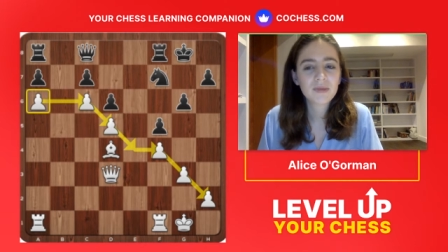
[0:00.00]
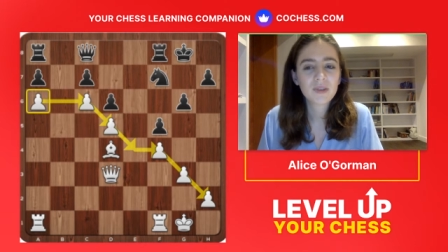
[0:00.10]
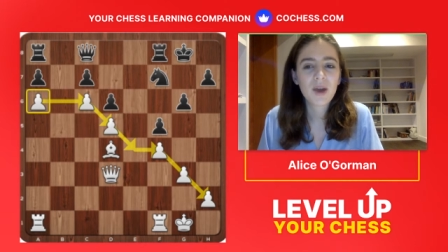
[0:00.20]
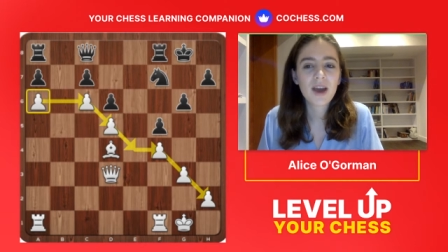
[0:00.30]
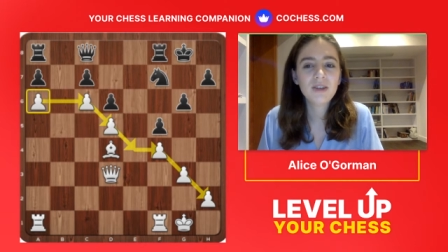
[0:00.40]

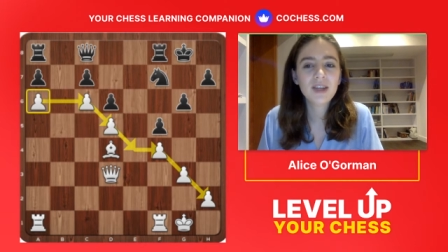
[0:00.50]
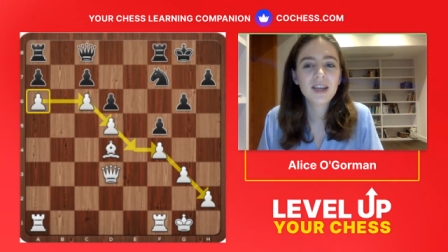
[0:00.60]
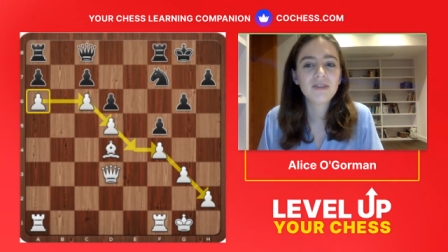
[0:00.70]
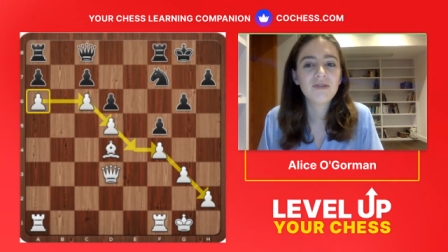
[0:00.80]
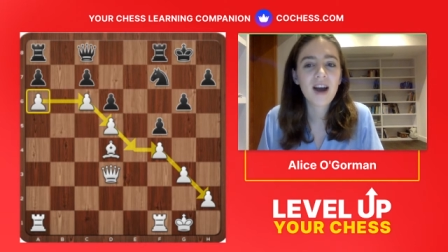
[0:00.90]
So how do you
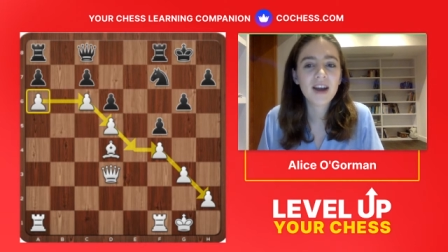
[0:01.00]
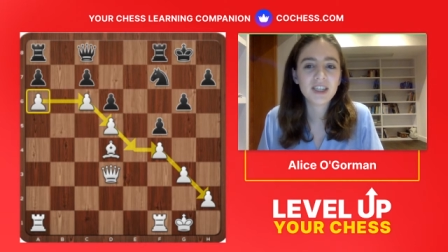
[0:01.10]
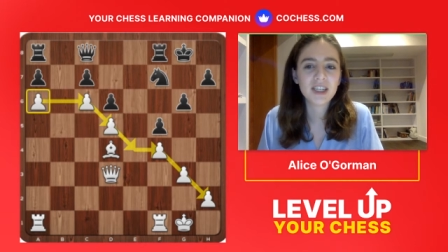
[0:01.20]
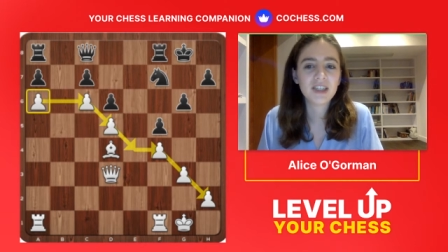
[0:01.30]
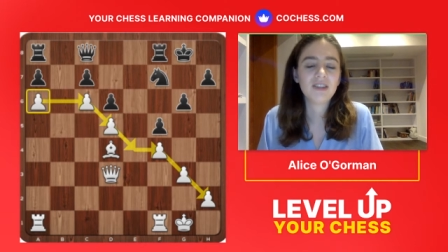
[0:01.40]
take
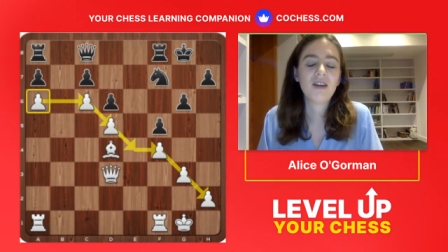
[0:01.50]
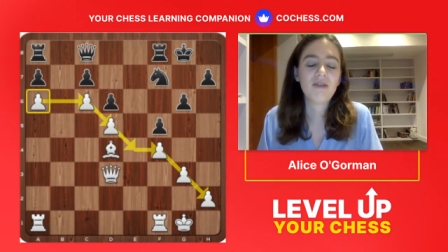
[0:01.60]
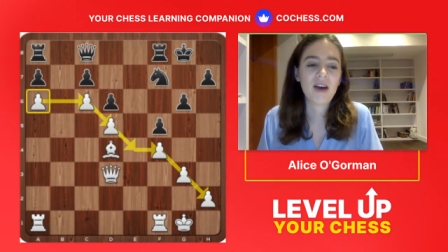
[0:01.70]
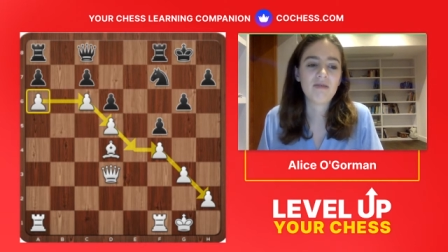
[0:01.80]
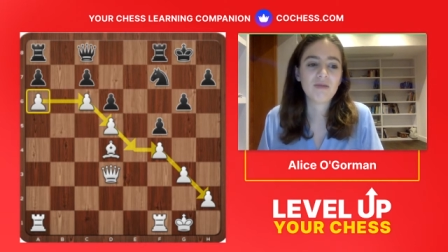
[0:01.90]
advantage of
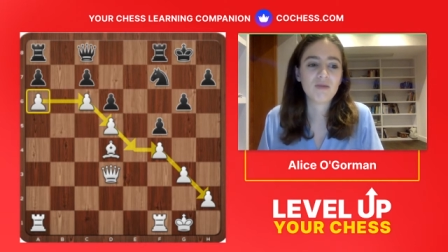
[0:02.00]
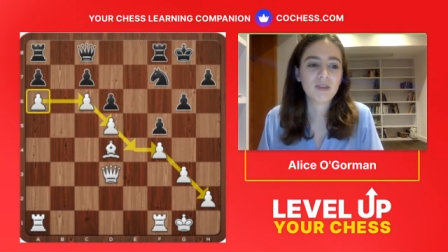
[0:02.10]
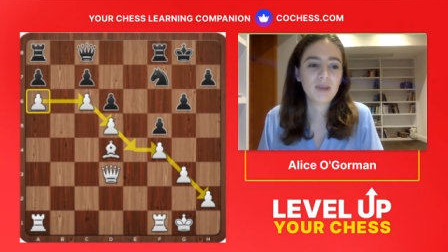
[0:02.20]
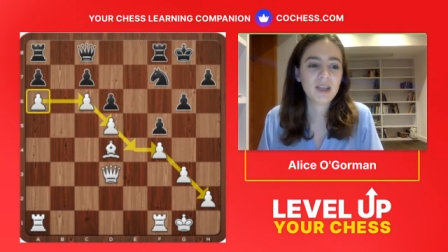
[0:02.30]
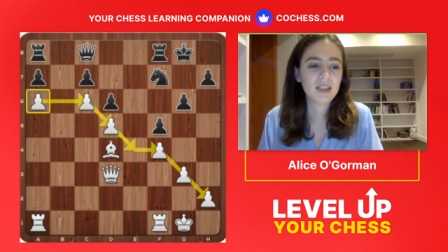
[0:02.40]
having more
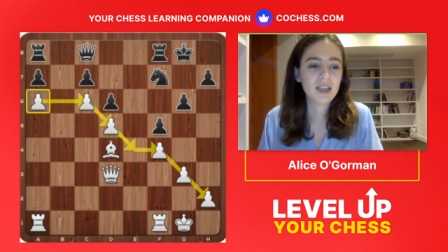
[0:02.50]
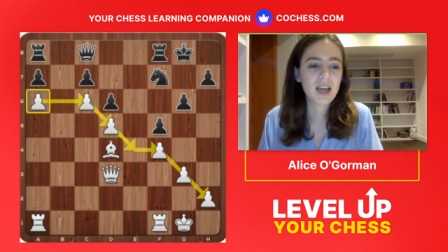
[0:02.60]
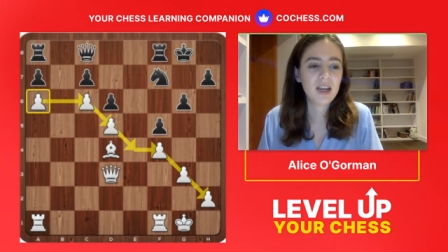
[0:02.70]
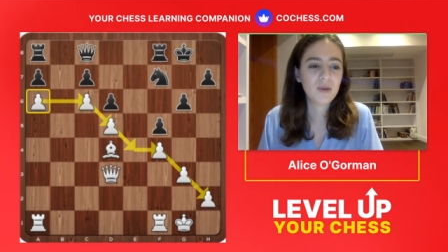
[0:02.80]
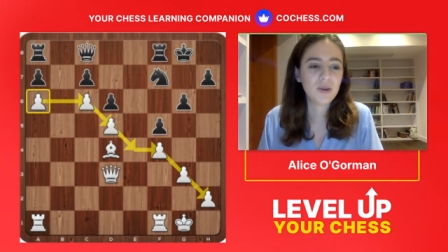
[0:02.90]
space? Does
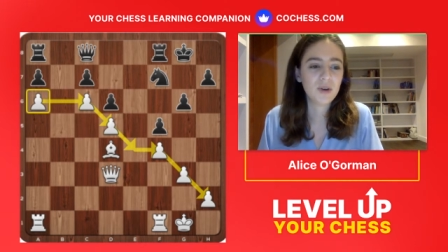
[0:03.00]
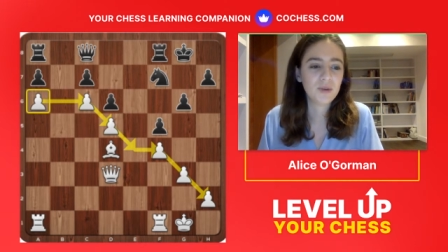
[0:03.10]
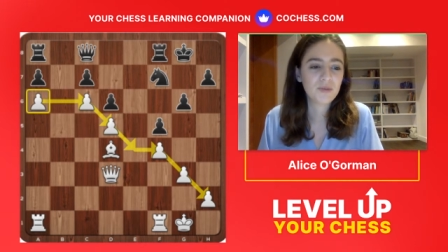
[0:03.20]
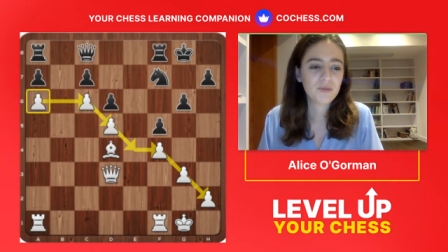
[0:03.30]
anyone know?